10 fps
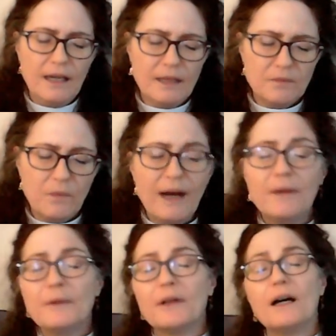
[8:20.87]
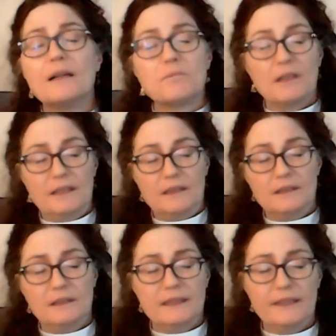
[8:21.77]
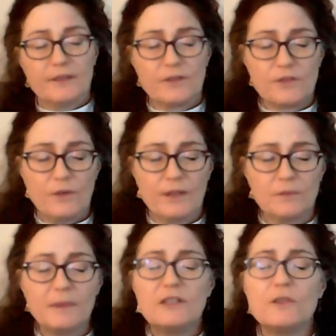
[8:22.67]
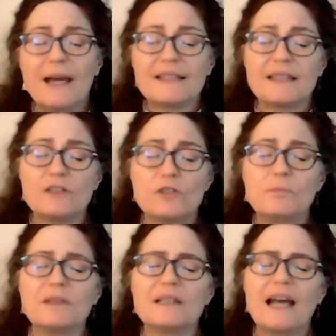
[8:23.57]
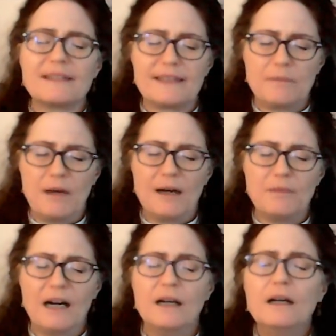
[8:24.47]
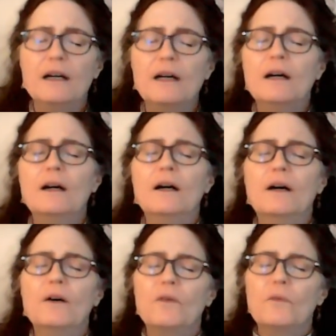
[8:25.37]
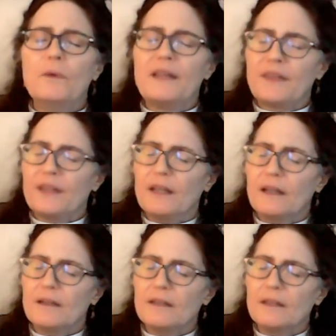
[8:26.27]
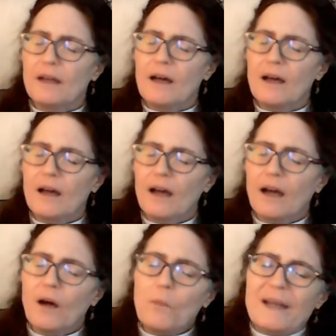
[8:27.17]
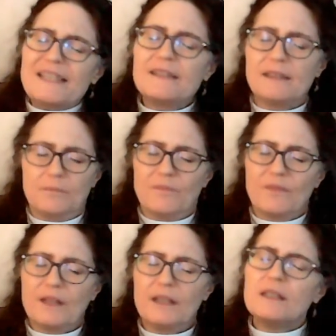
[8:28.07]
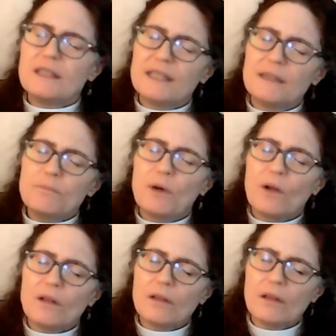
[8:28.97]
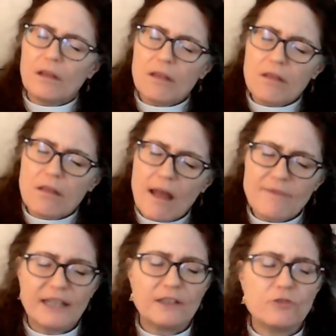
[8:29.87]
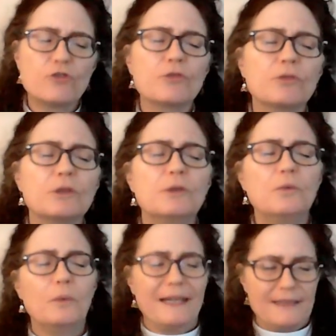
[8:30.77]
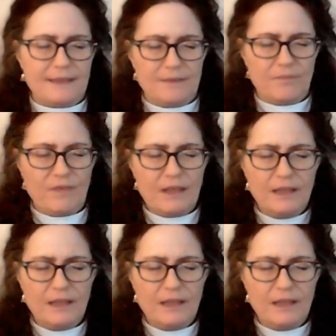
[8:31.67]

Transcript: And while we're on political leaders, Lord, we do ask that you bless them, Abba, with wisdom, deep, loving, true wisdom